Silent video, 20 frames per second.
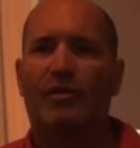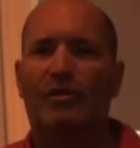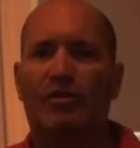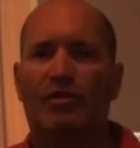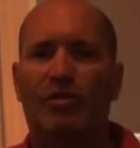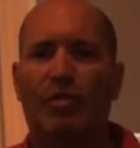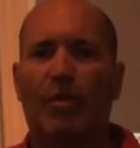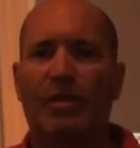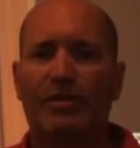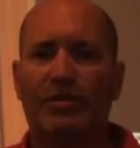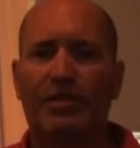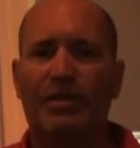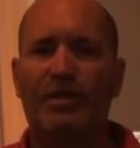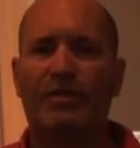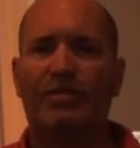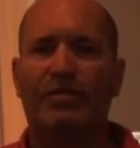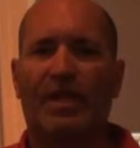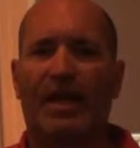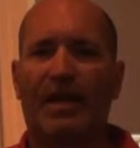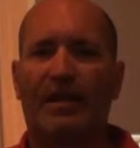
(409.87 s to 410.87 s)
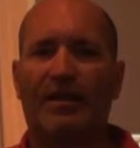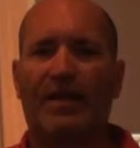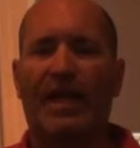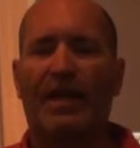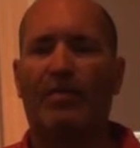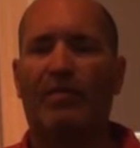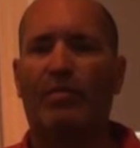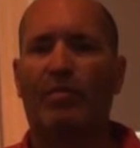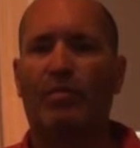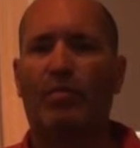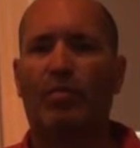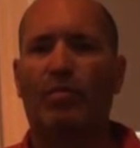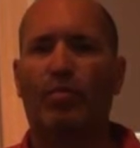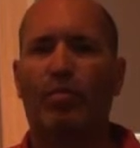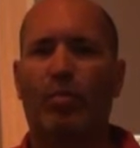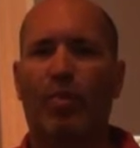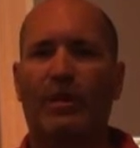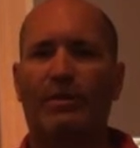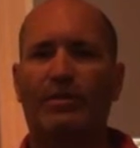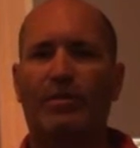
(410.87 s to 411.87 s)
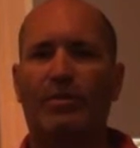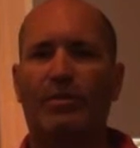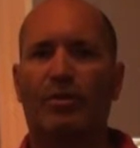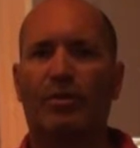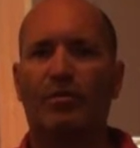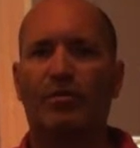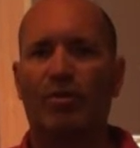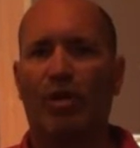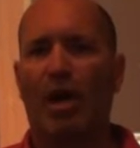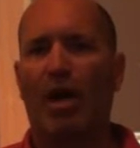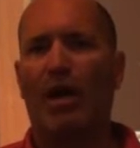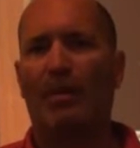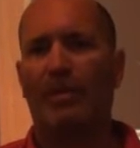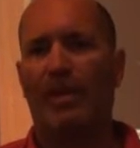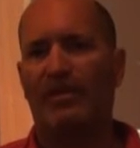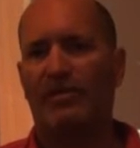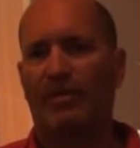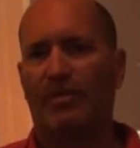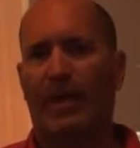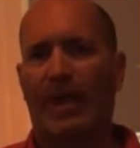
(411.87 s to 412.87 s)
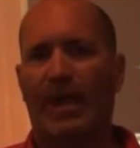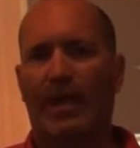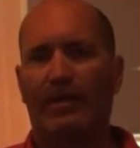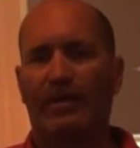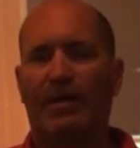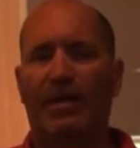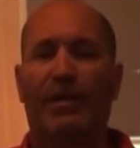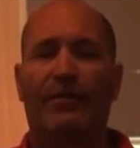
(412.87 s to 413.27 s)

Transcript: So once you've decided that, what's your job as a band?